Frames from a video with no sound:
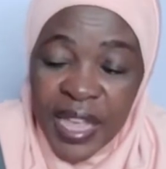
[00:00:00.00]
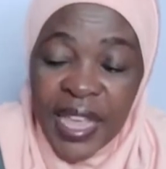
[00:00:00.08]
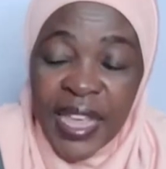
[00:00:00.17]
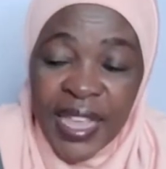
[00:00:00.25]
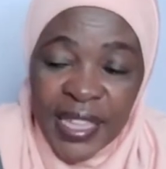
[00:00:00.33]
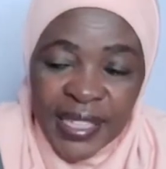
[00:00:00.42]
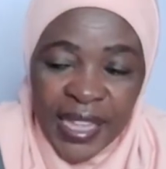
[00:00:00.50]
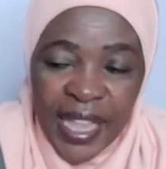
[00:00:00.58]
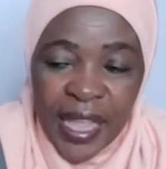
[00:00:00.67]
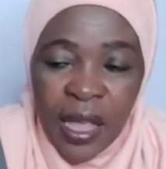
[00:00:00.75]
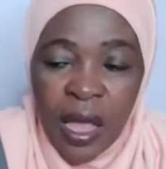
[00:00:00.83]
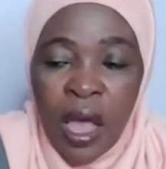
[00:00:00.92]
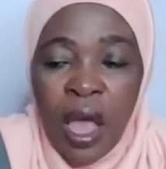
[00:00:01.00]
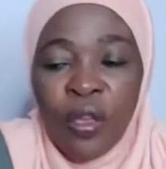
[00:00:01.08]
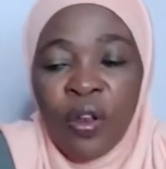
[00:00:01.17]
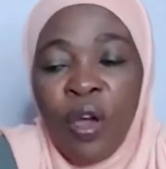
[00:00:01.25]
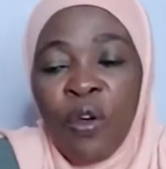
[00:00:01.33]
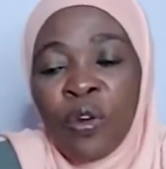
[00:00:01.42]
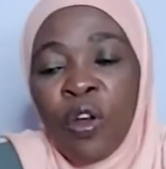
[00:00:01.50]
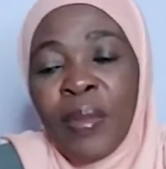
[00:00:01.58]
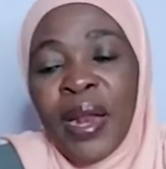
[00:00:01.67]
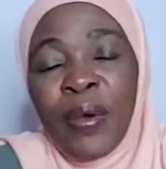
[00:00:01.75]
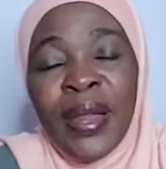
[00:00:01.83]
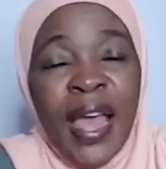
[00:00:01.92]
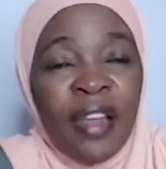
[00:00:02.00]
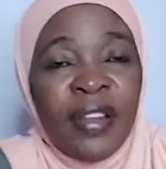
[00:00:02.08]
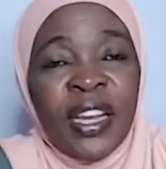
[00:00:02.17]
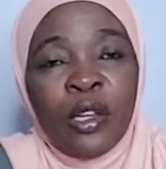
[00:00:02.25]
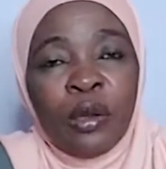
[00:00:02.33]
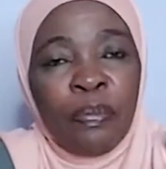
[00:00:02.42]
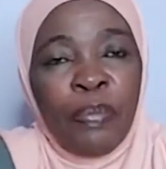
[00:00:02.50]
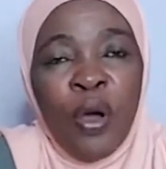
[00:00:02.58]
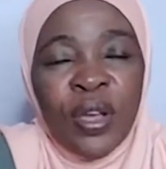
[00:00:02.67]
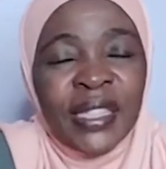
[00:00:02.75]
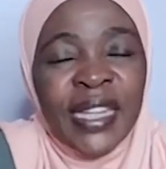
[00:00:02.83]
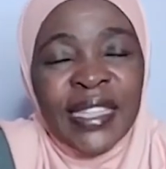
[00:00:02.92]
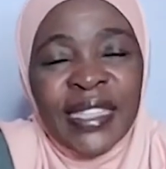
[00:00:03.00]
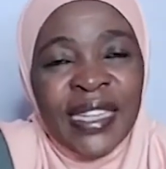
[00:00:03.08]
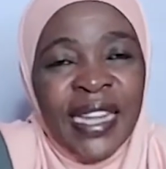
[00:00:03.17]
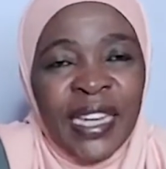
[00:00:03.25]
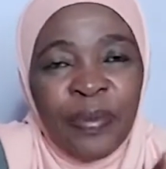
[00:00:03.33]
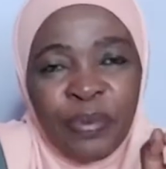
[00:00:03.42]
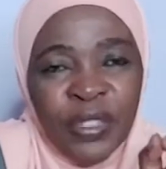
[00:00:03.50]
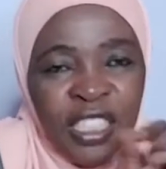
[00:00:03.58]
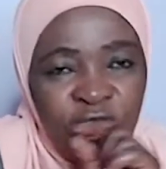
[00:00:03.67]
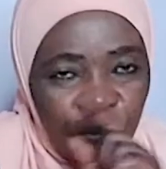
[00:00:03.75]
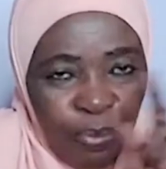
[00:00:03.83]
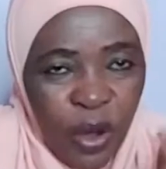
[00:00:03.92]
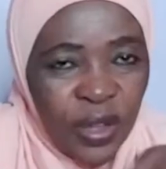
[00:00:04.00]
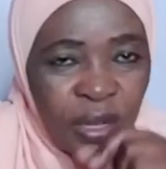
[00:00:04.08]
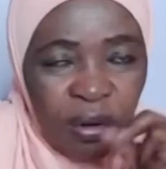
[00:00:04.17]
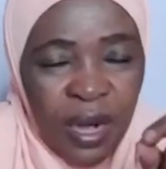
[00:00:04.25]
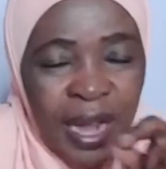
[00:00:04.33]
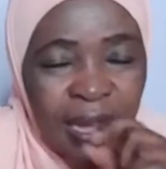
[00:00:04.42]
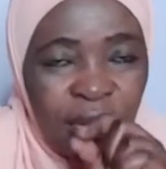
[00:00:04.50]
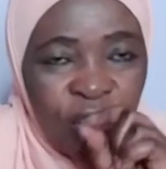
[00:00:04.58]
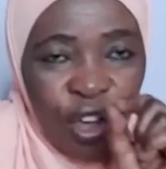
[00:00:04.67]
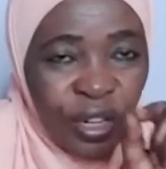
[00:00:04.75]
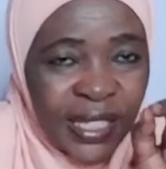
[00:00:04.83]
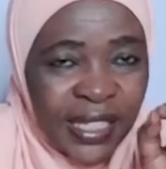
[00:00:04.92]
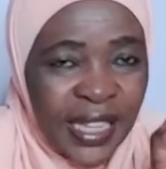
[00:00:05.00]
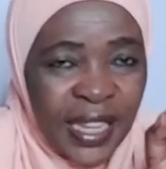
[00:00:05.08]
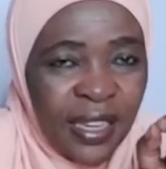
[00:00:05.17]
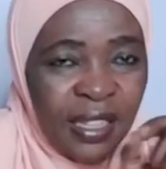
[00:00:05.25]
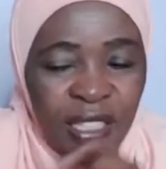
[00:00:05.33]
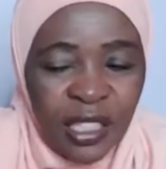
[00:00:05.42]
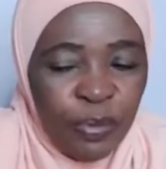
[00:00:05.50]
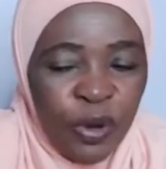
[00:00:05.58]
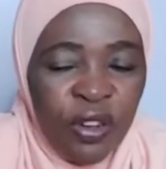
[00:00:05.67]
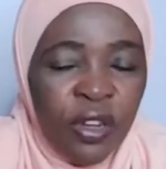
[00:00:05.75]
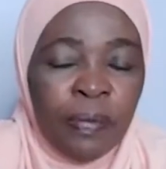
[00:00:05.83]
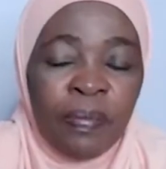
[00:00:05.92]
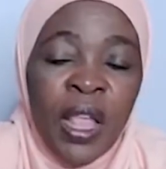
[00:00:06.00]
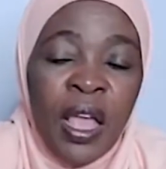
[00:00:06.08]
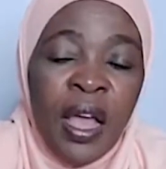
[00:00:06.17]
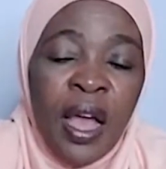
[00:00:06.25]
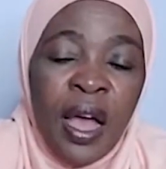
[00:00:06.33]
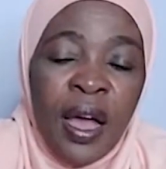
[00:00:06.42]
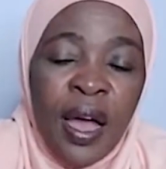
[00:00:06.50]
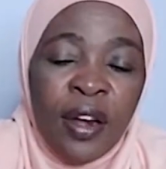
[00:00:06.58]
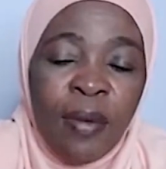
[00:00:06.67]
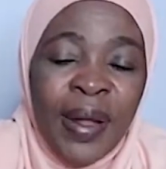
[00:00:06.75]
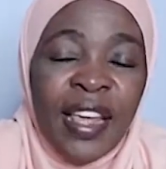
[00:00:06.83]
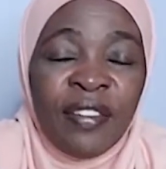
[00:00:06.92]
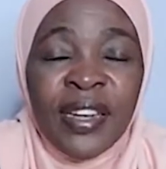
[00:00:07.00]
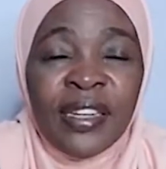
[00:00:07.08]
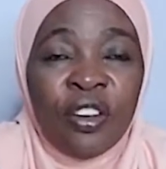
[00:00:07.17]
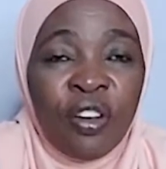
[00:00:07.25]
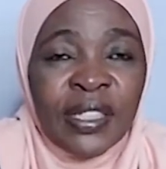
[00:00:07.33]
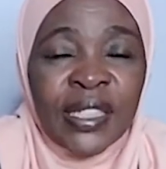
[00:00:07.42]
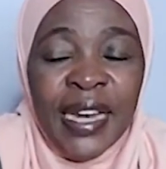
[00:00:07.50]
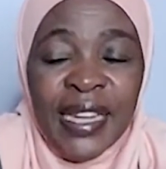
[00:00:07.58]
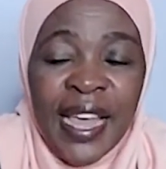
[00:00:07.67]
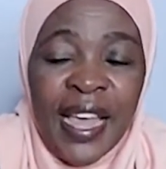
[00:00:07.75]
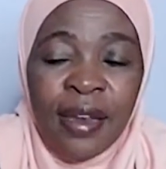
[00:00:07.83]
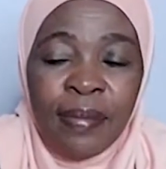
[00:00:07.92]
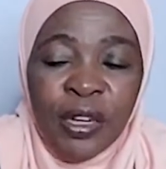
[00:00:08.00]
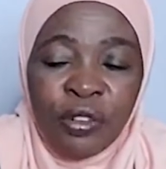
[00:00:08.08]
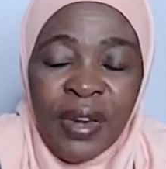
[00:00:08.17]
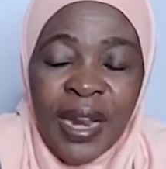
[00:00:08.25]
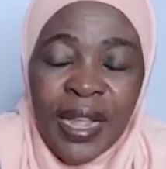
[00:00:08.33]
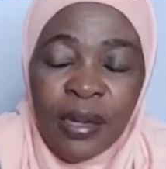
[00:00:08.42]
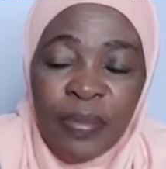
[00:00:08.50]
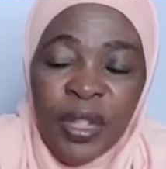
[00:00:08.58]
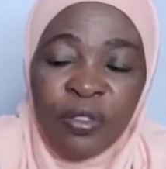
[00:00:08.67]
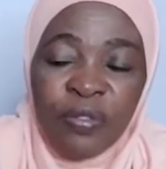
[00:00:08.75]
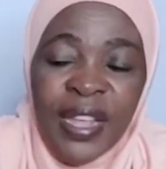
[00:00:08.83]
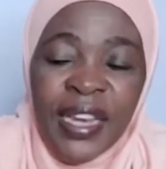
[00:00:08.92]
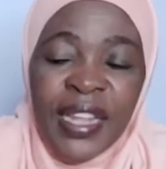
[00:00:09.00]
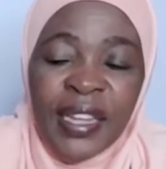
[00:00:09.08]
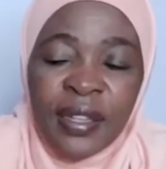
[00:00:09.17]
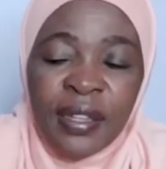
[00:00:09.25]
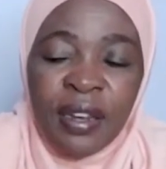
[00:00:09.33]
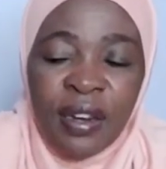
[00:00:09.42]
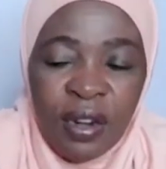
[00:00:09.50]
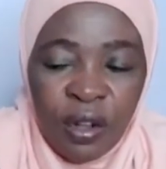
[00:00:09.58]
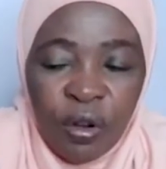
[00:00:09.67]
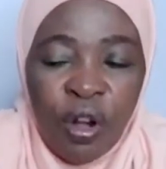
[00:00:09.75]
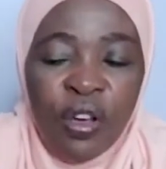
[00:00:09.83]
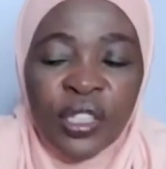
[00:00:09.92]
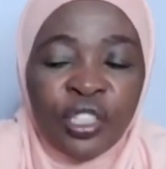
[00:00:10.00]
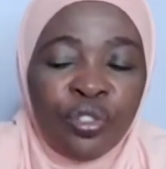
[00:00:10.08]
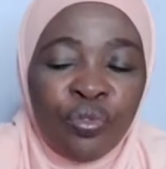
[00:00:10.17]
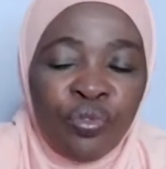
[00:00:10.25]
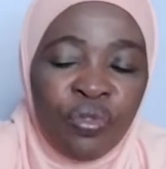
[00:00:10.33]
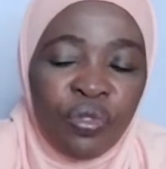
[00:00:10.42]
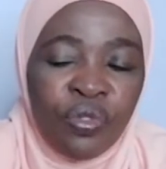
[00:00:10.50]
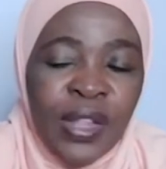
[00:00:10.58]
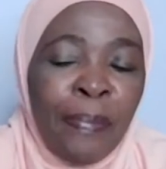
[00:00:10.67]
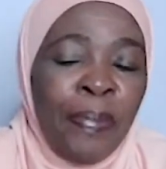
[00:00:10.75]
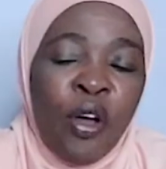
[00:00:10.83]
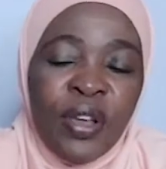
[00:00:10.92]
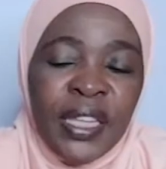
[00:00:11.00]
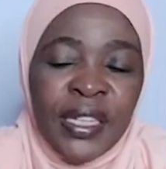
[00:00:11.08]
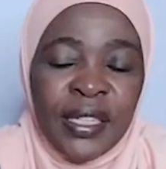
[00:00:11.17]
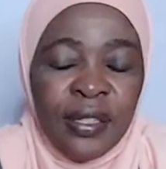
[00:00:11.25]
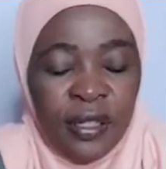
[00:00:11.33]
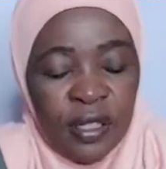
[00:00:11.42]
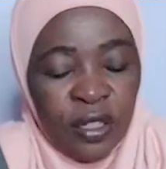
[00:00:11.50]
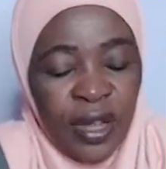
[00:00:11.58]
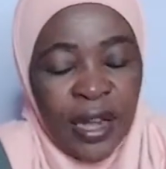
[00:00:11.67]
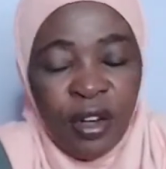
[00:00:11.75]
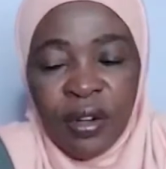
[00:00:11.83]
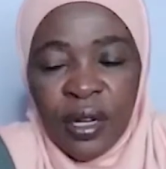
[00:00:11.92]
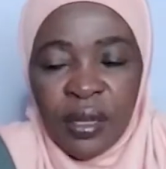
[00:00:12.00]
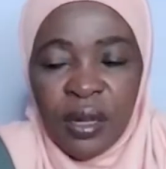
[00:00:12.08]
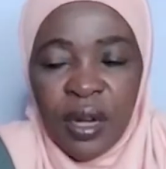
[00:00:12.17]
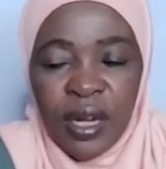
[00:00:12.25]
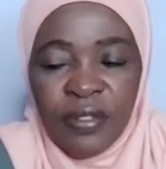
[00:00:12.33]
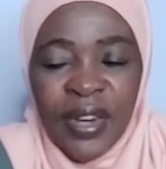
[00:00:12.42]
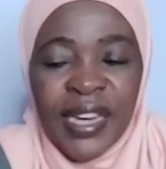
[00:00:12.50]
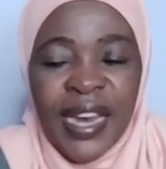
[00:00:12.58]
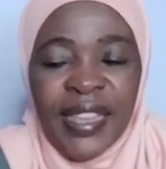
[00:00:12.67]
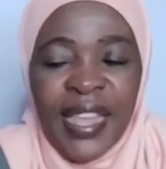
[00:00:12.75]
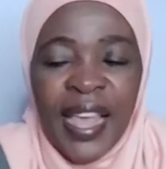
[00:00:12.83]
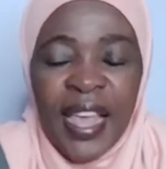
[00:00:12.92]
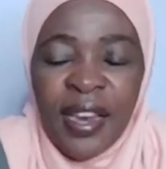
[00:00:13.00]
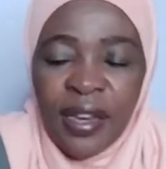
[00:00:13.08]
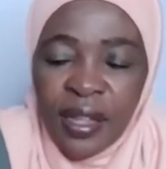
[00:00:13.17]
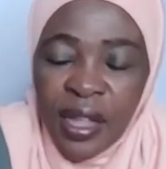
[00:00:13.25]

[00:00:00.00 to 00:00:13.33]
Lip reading: easy. Normally when I read points, I said that he puts like notes in this book. Normally I read notes at the end, but today let me read it close to the point. So I don't read it at the end